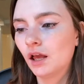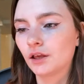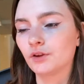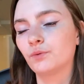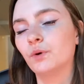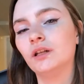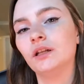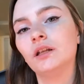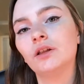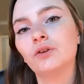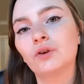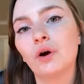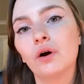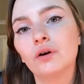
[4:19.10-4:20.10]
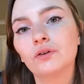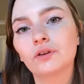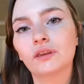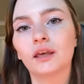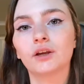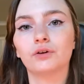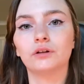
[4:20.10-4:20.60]
because when songs
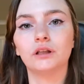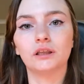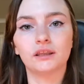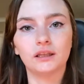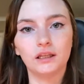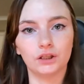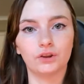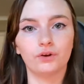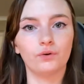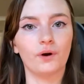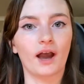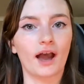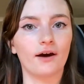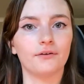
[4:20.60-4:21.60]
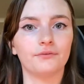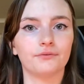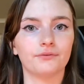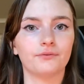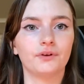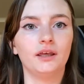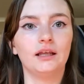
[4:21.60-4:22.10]
that you're listening to
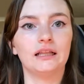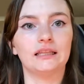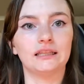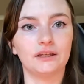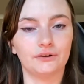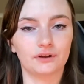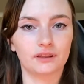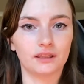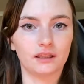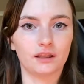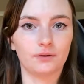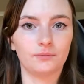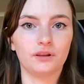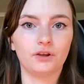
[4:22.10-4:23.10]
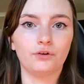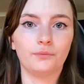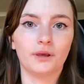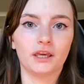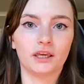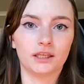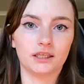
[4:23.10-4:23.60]
have lyrics in them, you
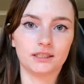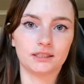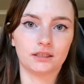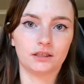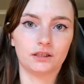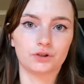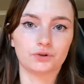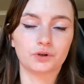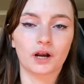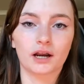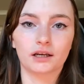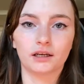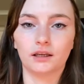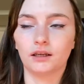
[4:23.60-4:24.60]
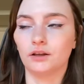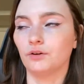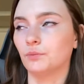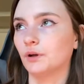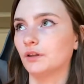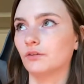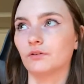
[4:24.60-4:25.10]
may get easily distracted and you
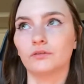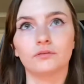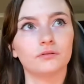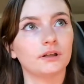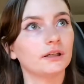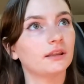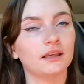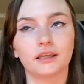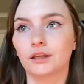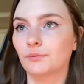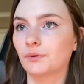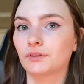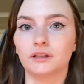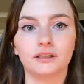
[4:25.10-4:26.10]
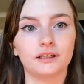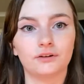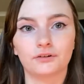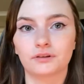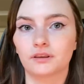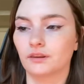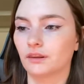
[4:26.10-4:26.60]
might start thinking about the
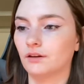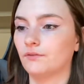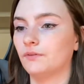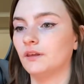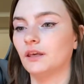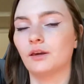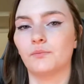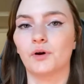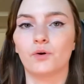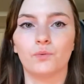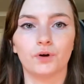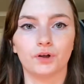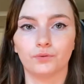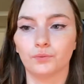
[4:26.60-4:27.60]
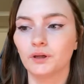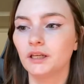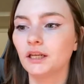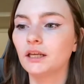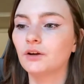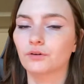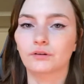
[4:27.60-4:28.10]
lyrics instead of thinking about what you're
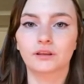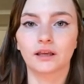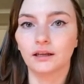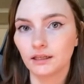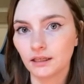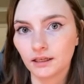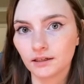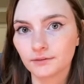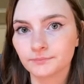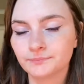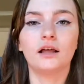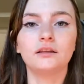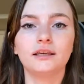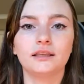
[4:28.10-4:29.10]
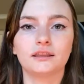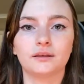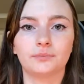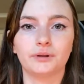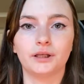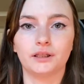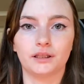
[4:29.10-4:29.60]
reading or studying. I'll link the
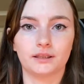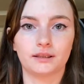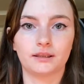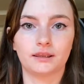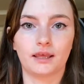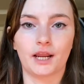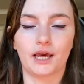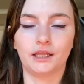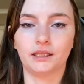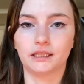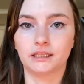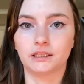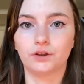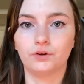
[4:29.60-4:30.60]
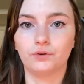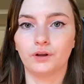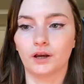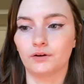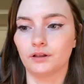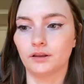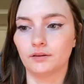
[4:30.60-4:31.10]
playlist that I listen to
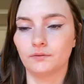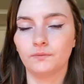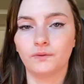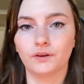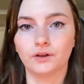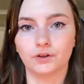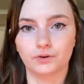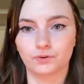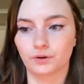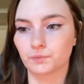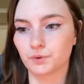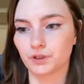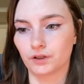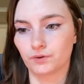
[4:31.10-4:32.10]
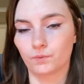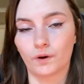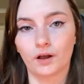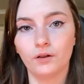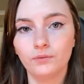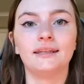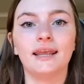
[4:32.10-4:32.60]
down in the description as
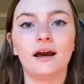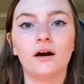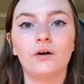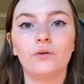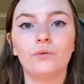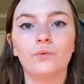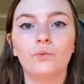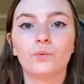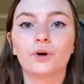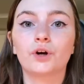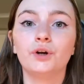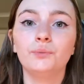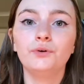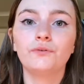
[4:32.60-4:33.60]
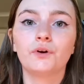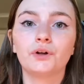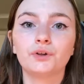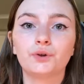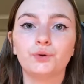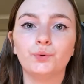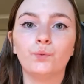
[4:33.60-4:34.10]
well. Now we're gonna move
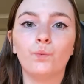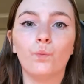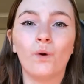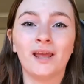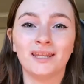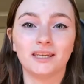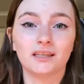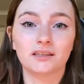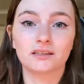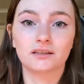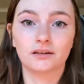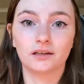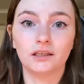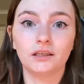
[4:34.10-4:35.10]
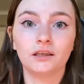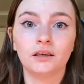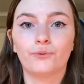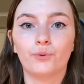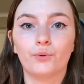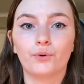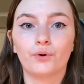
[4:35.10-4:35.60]
on to when to study.
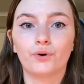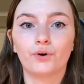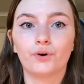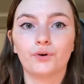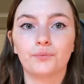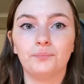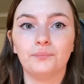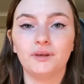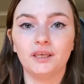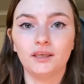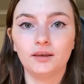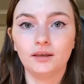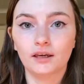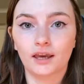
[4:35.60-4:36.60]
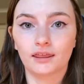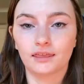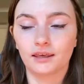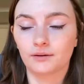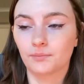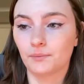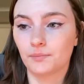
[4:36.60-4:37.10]
For me, I
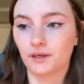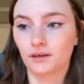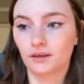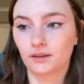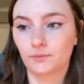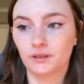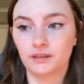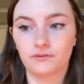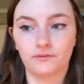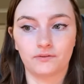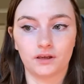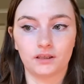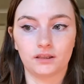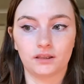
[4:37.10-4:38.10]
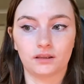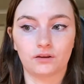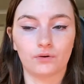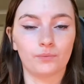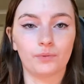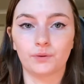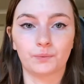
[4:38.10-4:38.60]
think my biggest piece of advice is
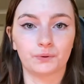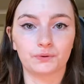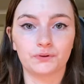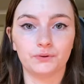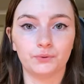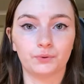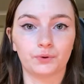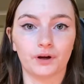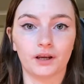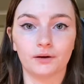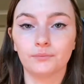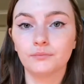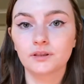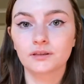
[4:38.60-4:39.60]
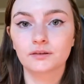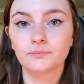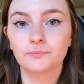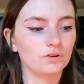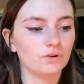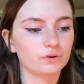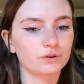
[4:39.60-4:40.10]
don't be the person who crams.
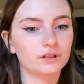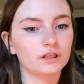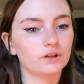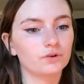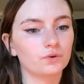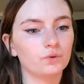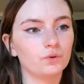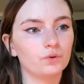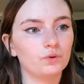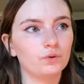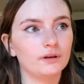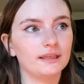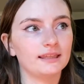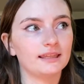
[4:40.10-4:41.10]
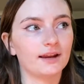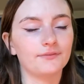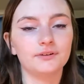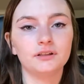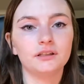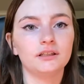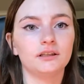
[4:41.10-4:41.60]
Nursing school is
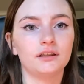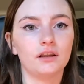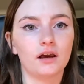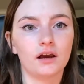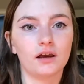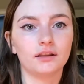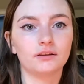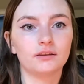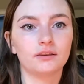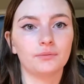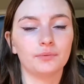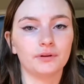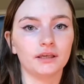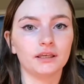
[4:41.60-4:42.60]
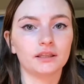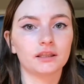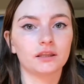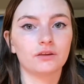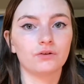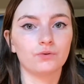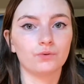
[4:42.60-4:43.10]
definitely not the
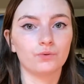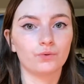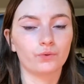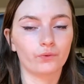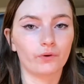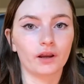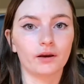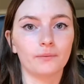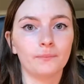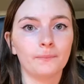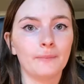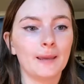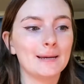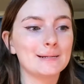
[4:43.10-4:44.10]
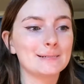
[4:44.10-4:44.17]
place to cram